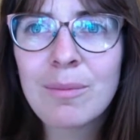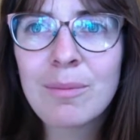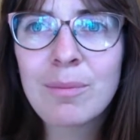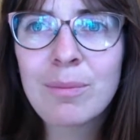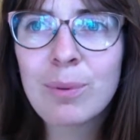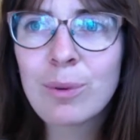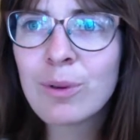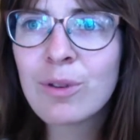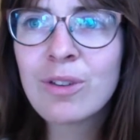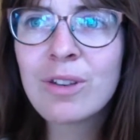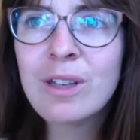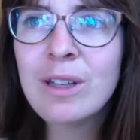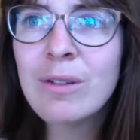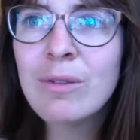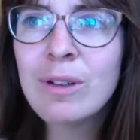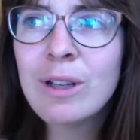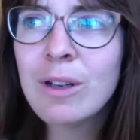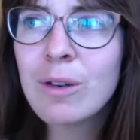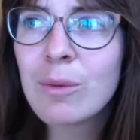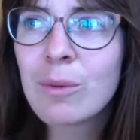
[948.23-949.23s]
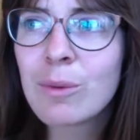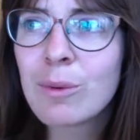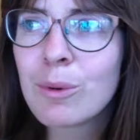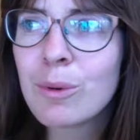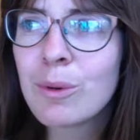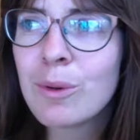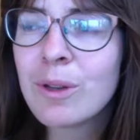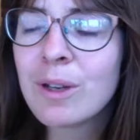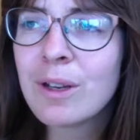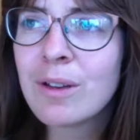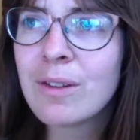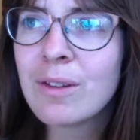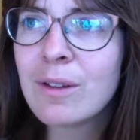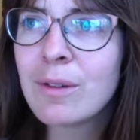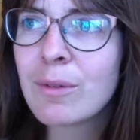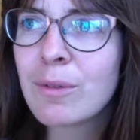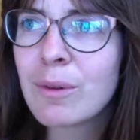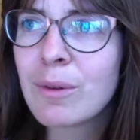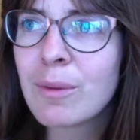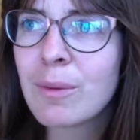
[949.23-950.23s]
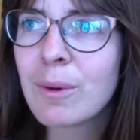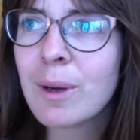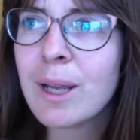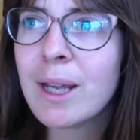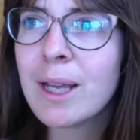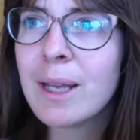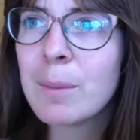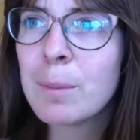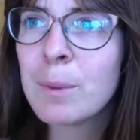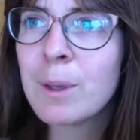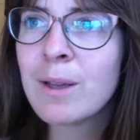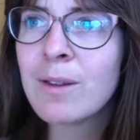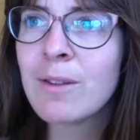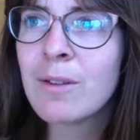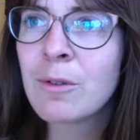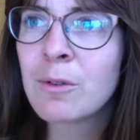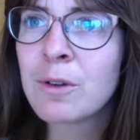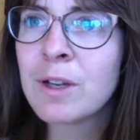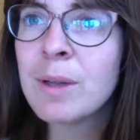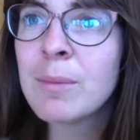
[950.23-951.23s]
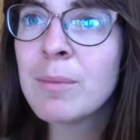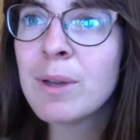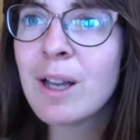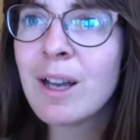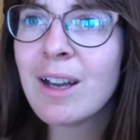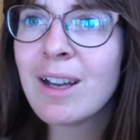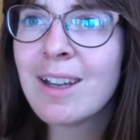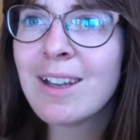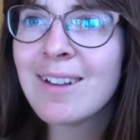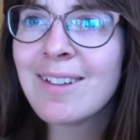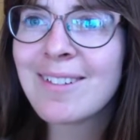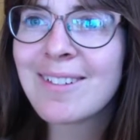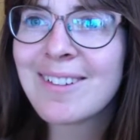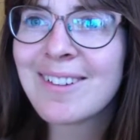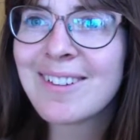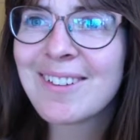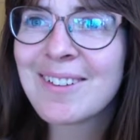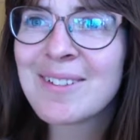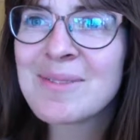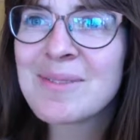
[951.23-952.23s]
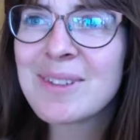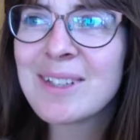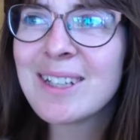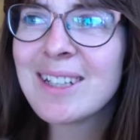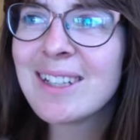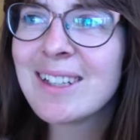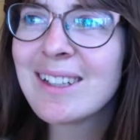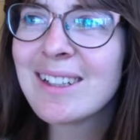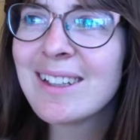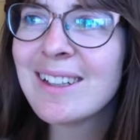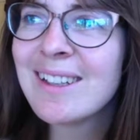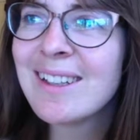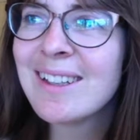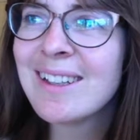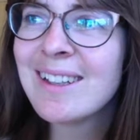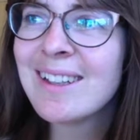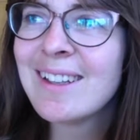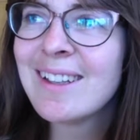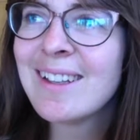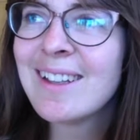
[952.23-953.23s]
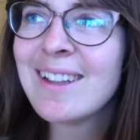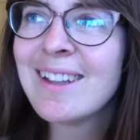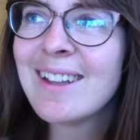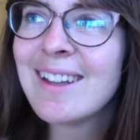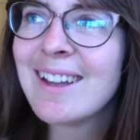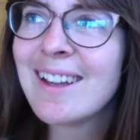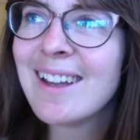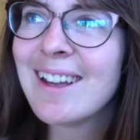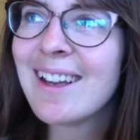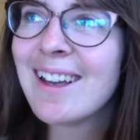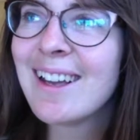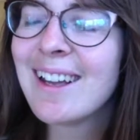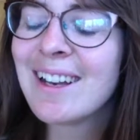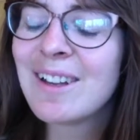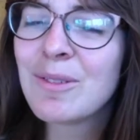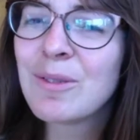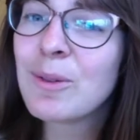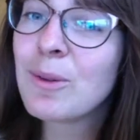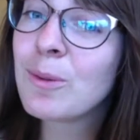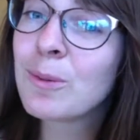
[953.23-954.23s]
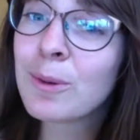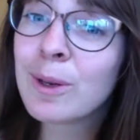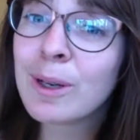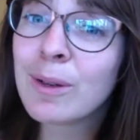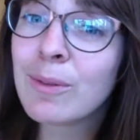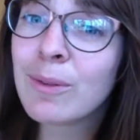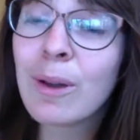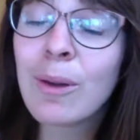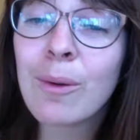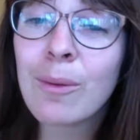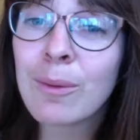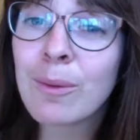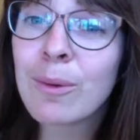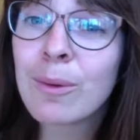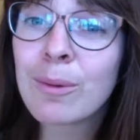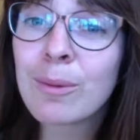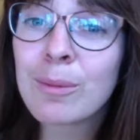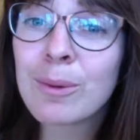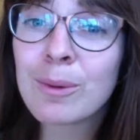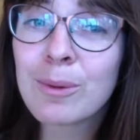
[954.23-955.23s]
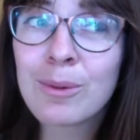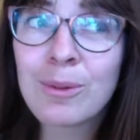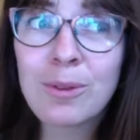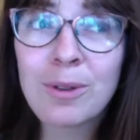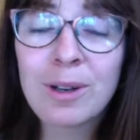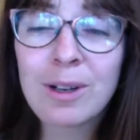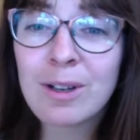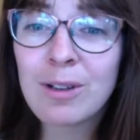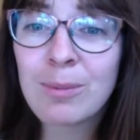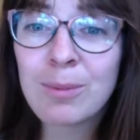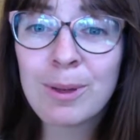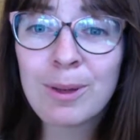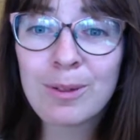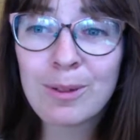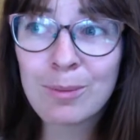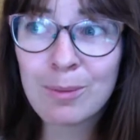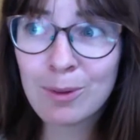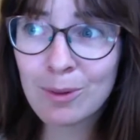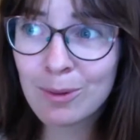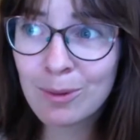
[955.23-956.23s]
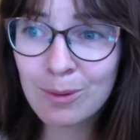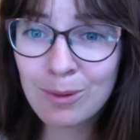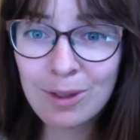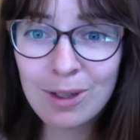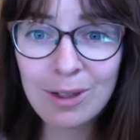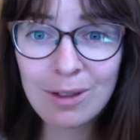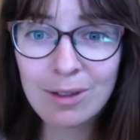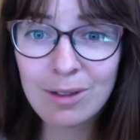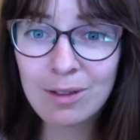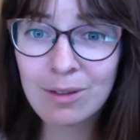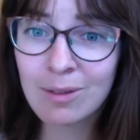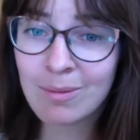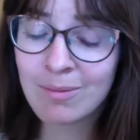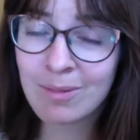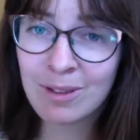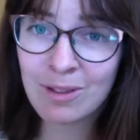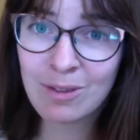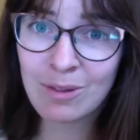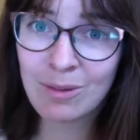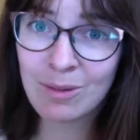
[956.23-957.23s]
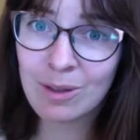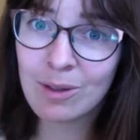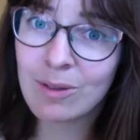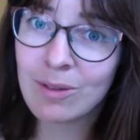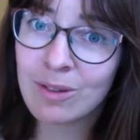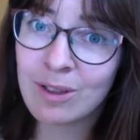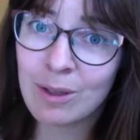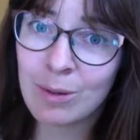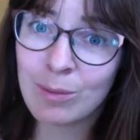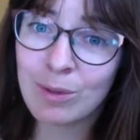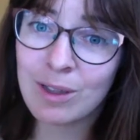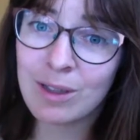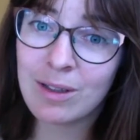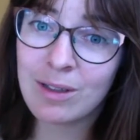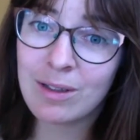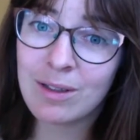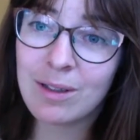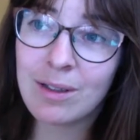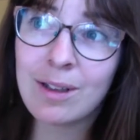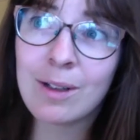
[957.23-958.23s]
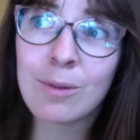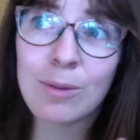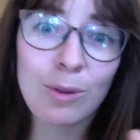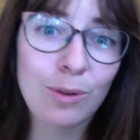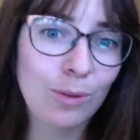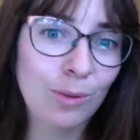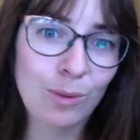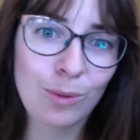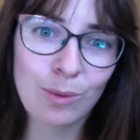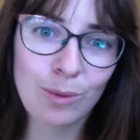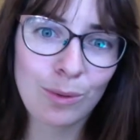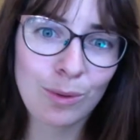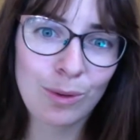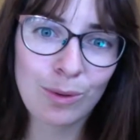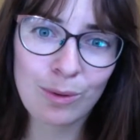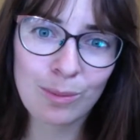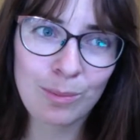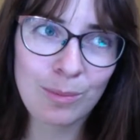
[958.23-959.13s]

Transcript: perceiving the world in a different way, a bit dreamlike or something. And it feels really vulnerable to share this because I'm so scared that someone's going to tell me it was all your